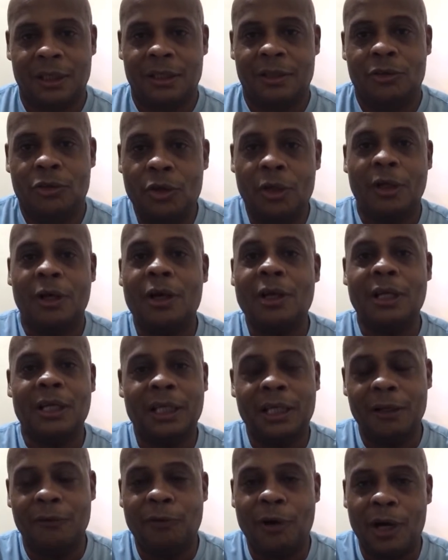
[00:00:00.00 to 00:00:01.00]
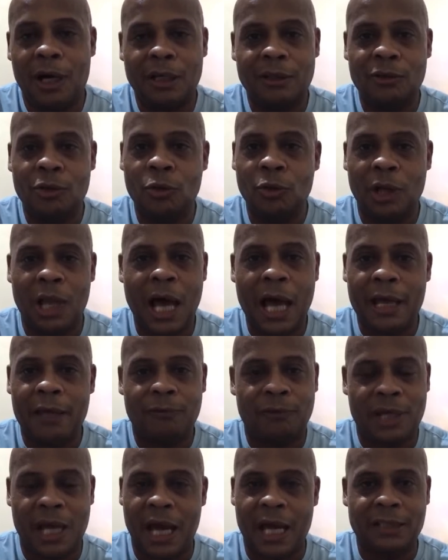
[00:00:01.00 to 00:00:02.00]
you're going to give her a new
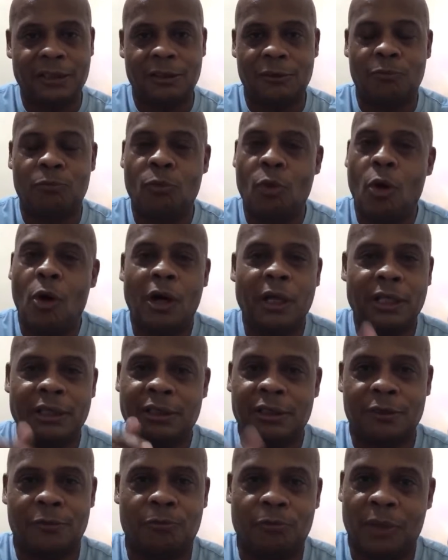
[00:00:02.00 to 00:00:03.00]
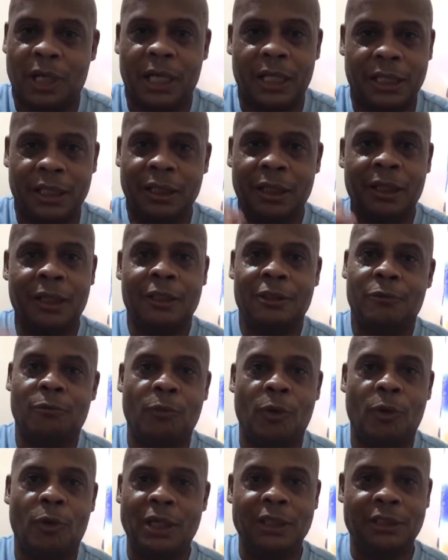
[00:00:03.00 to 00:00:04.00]
life, guys. It's more than just money. It's
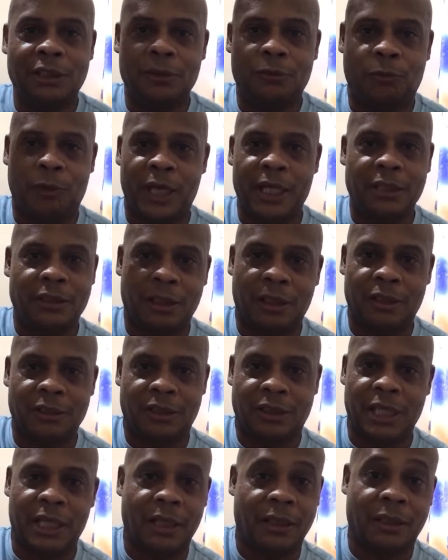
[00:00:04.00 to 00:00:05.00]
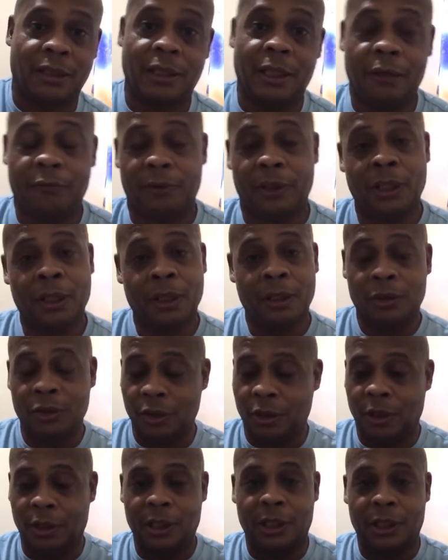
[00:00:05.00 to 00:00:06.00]
more than just raising her standard of living.
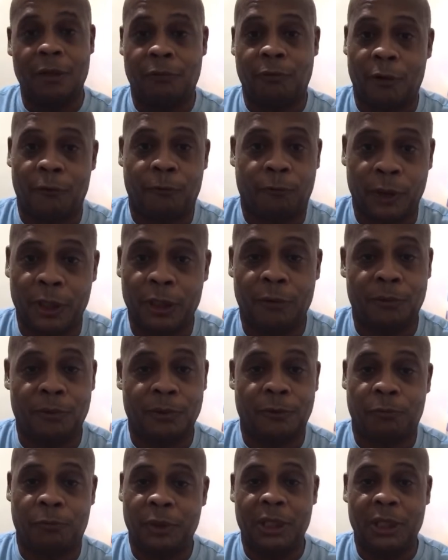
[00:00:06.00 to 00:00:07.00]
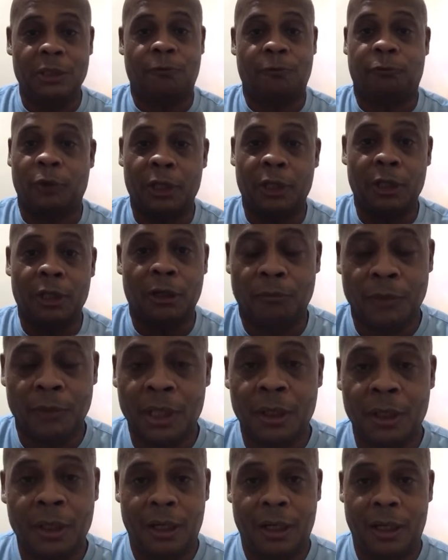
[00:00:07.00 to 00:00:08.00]
You're going to give her freedom of speech, freedom
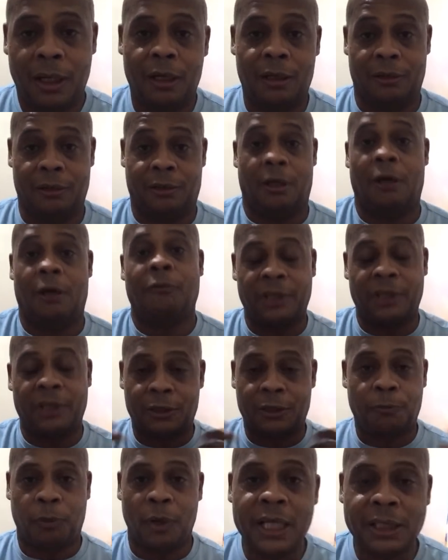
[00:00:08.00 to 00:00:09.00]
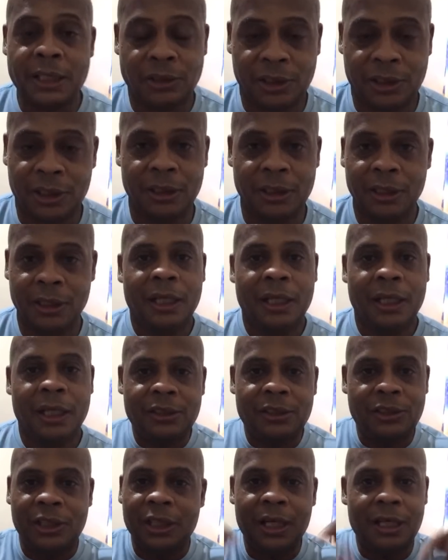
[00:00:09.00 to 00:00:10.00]
of expression
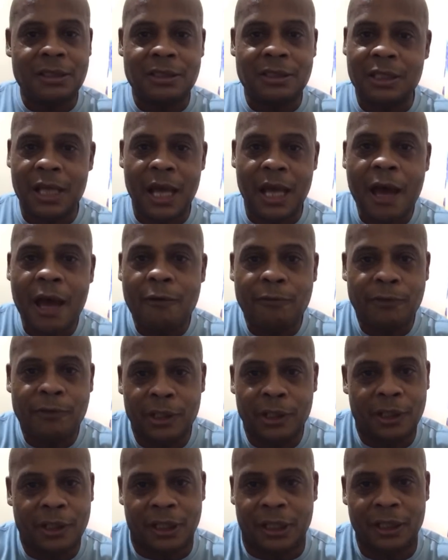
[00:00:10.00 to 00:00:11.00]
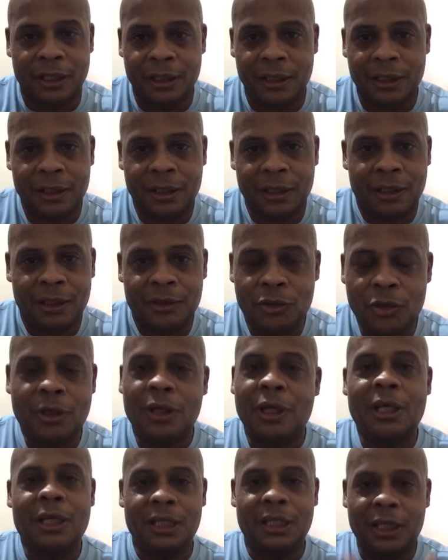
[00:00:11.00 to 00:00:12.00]
that she doesn't have here.
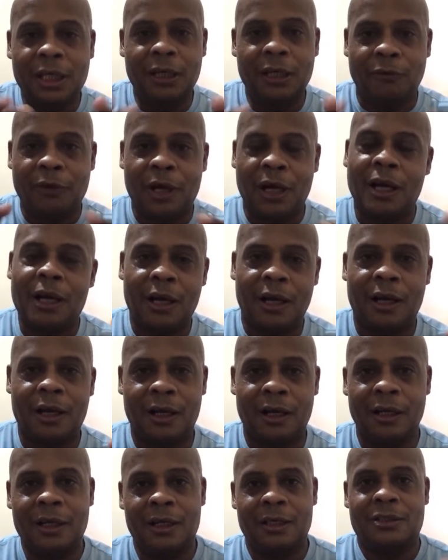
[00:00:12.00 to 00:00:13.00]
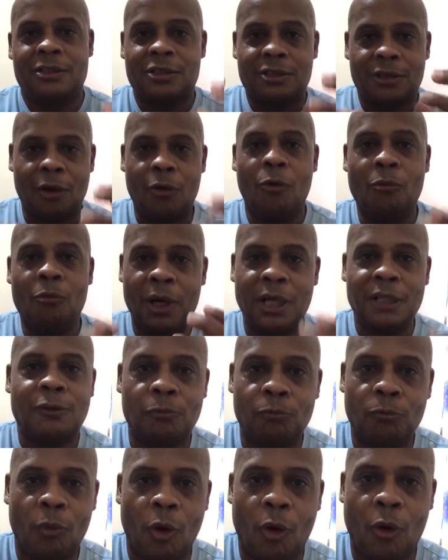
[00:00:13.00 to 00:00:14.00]
You're going to give her so
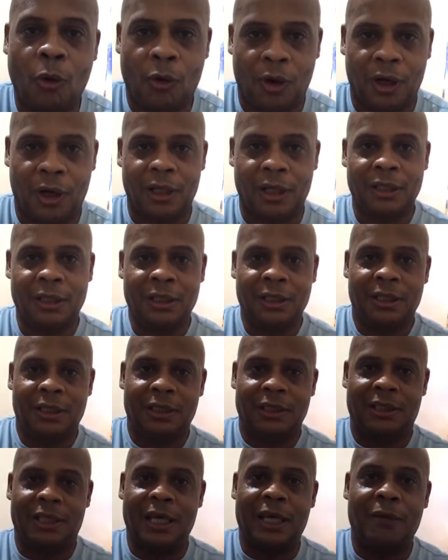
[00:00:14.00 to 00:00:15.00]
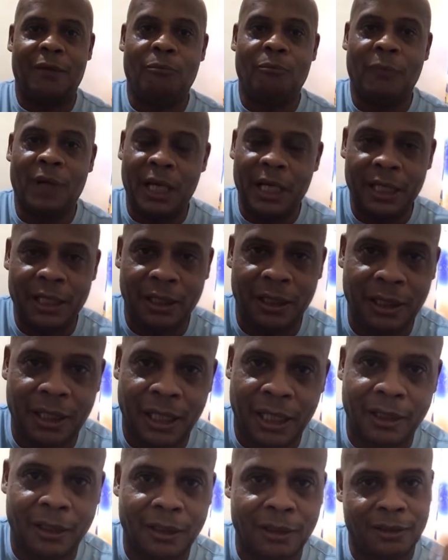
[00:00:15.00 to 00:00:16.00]
much more than
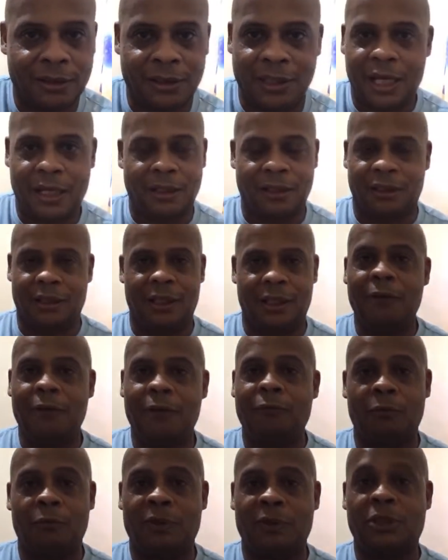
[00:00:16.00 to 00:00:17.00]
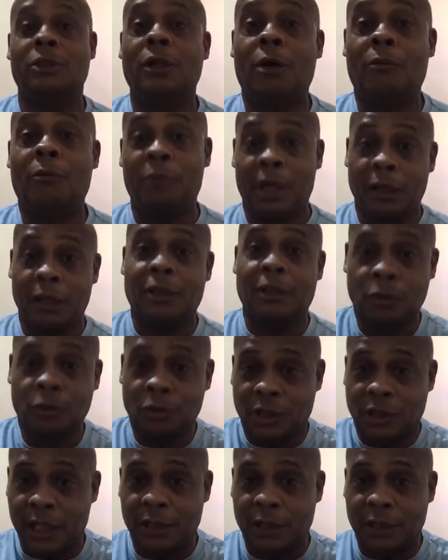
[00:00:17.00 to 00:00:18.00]
money and a standard of living. And she's going to be able to
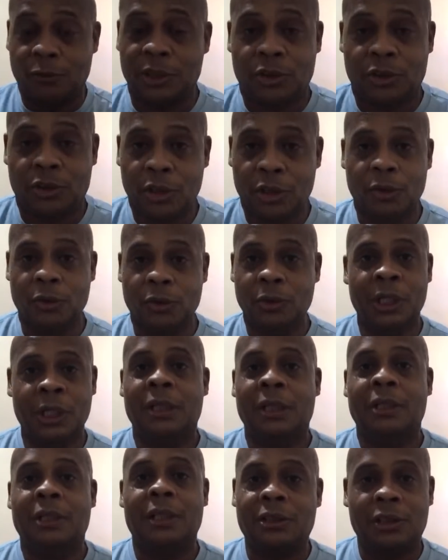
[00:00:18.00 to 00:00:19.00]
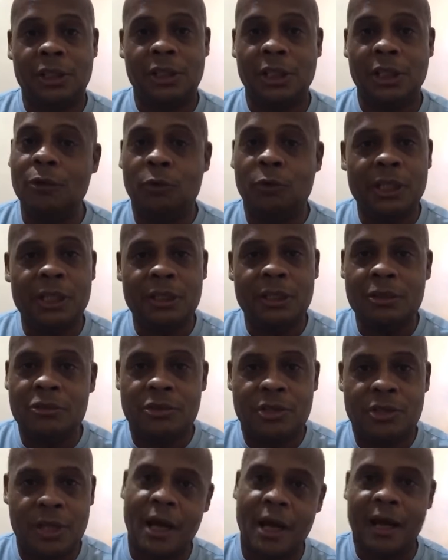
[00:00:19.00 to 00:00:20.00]
do things with you that she
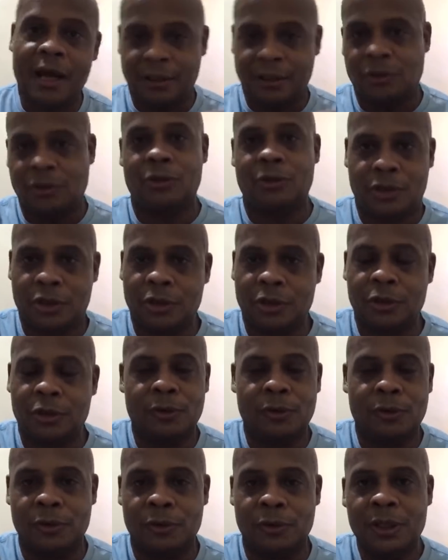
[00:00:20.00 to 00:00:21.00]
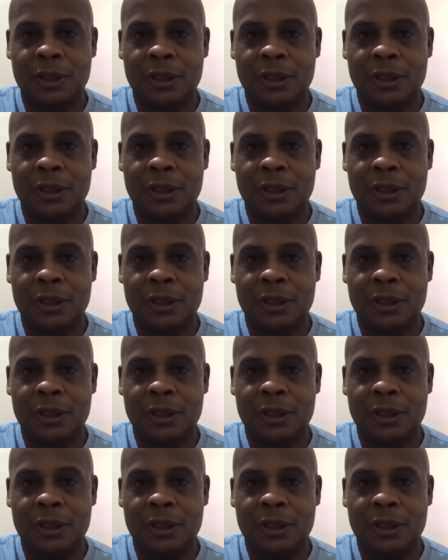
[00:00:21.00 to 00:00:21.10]
wouldn't dare to do